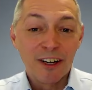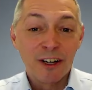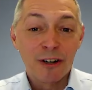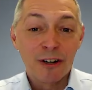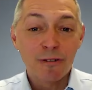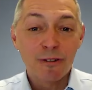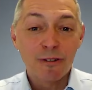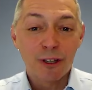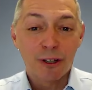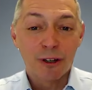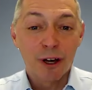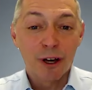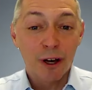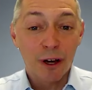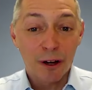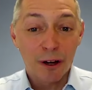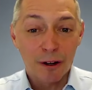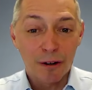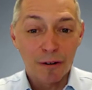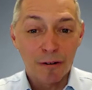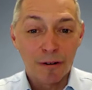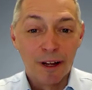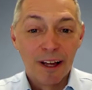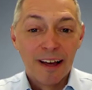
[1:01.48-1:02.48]
years
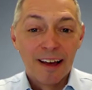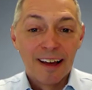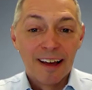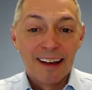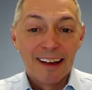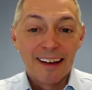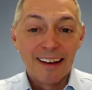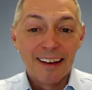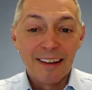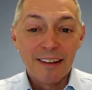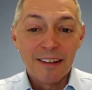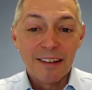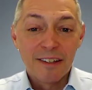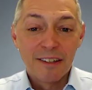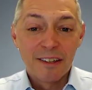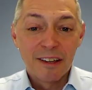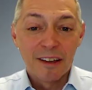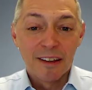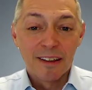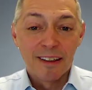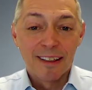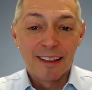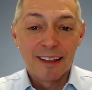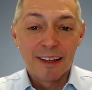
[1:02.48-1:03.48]
ago is
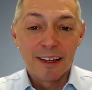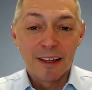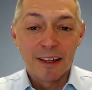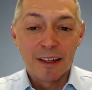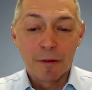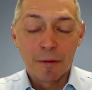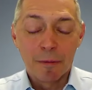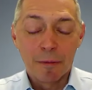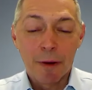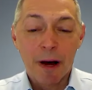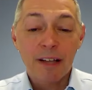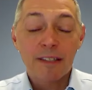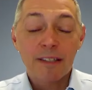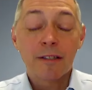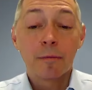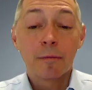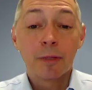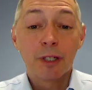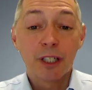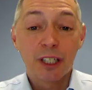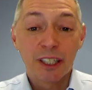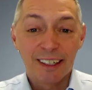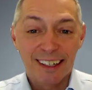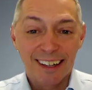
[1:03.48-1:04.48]
the
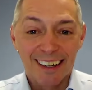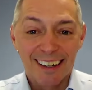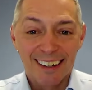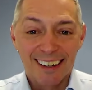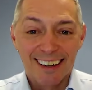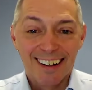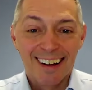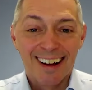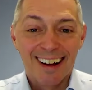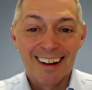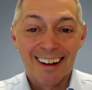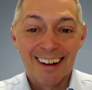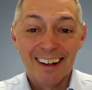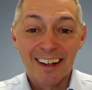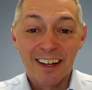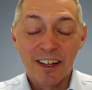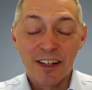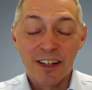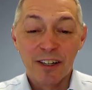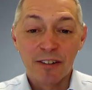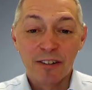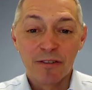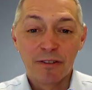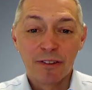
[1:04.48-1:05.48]
possibility
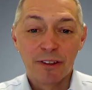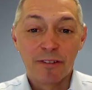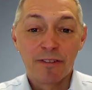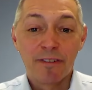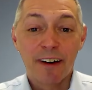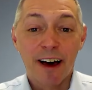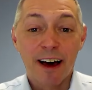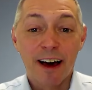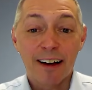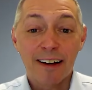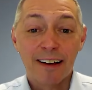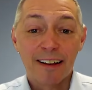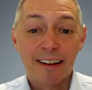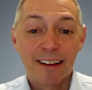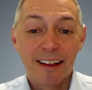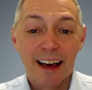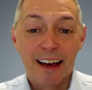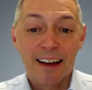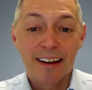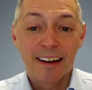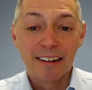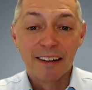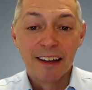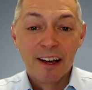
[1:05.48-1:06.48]
of the fact
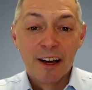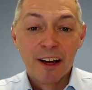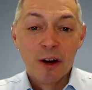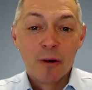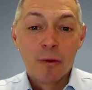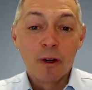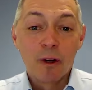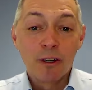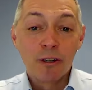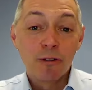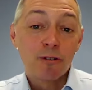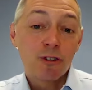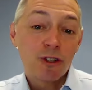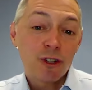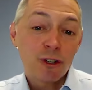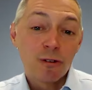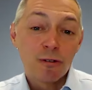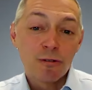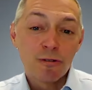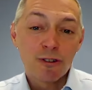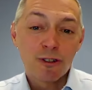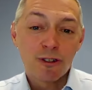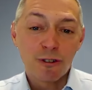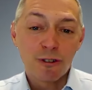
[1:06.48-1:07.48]
that what you
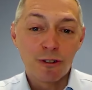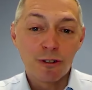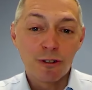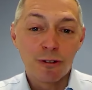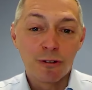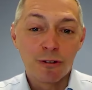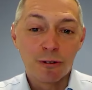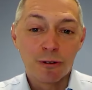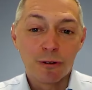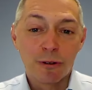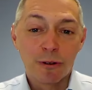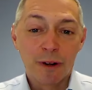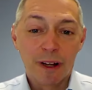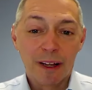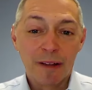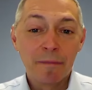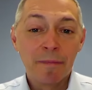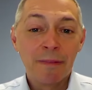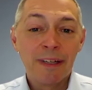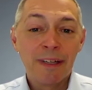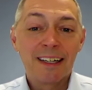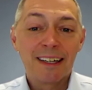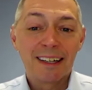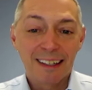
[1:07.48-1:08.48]
choose to do
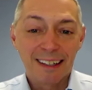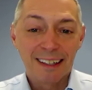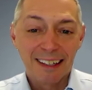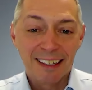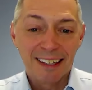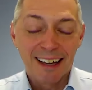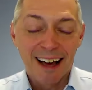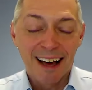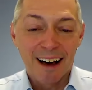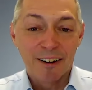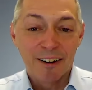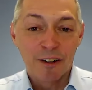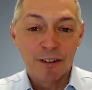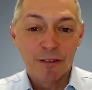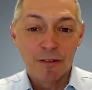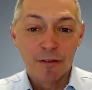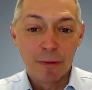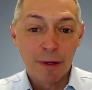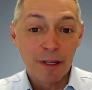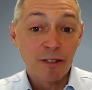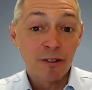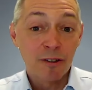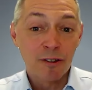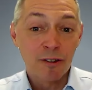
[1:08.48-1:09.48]
immediately out of
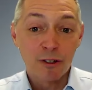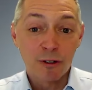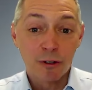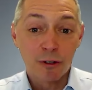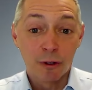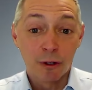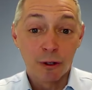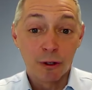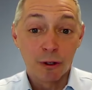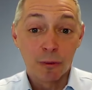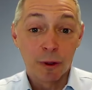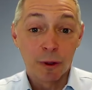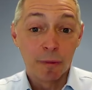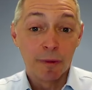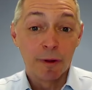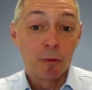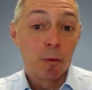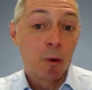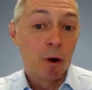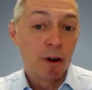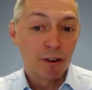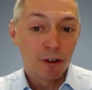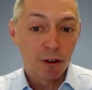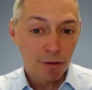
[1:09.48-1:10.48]
business school will be
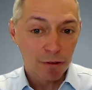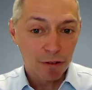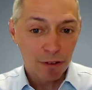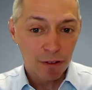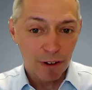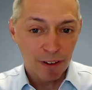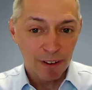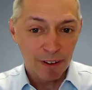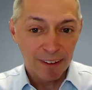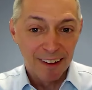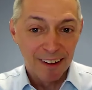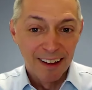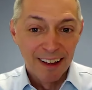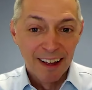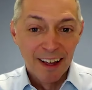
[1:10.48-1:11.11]
wonderful,